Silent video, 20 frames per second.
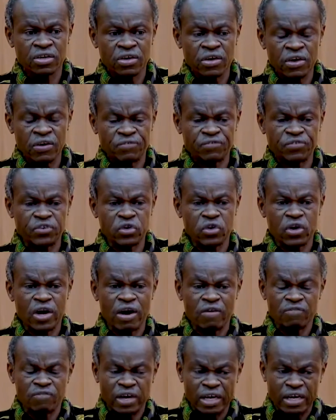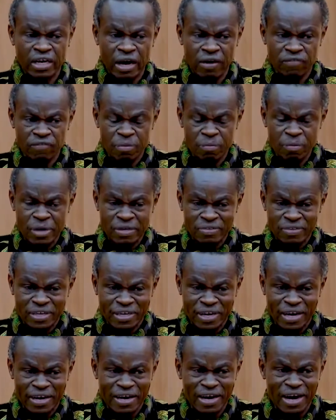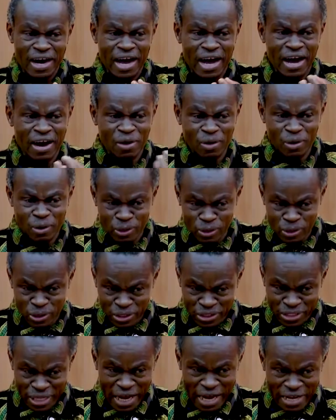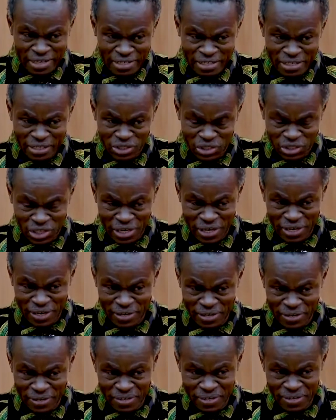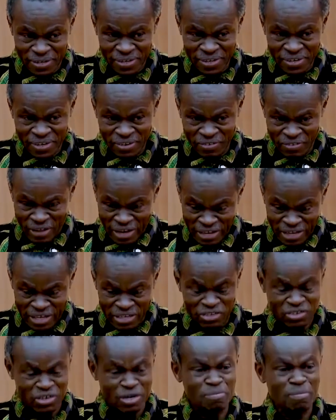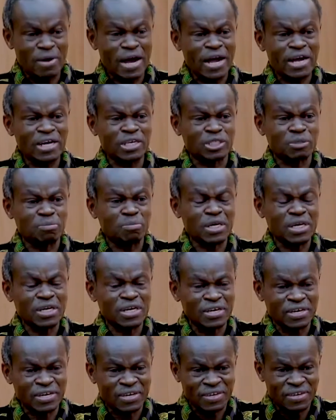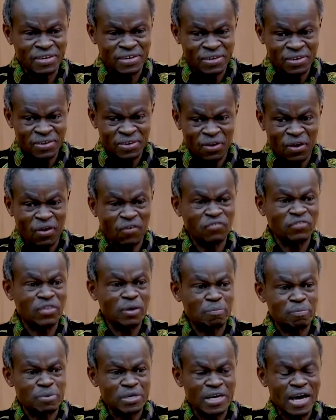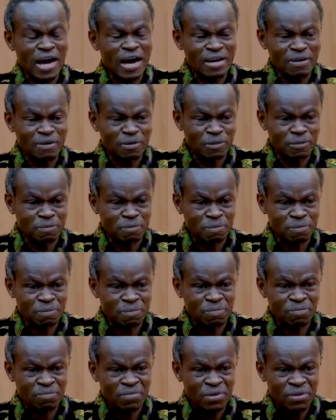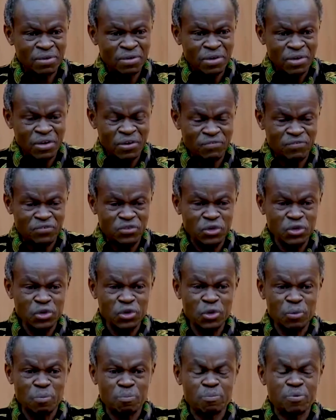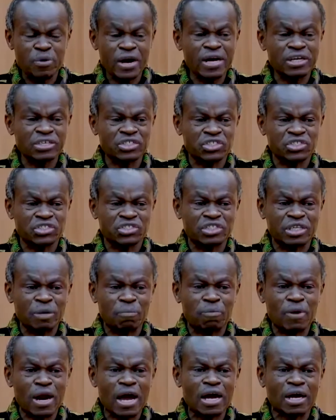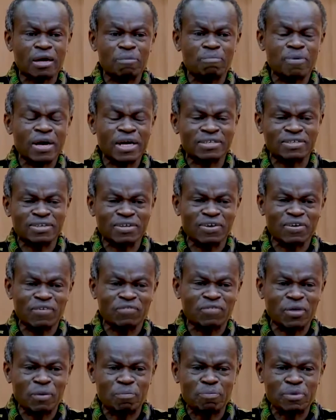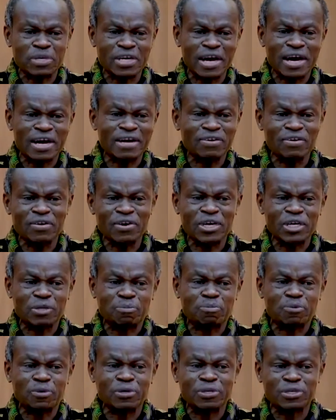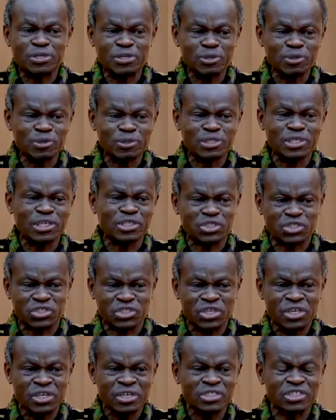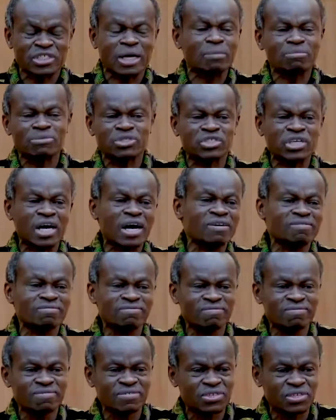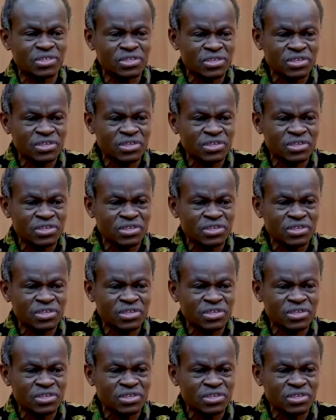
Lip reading: If you have a government that allows that, he said, then it reminds me of the piano. If you press the black button of the piano, it produces some sound.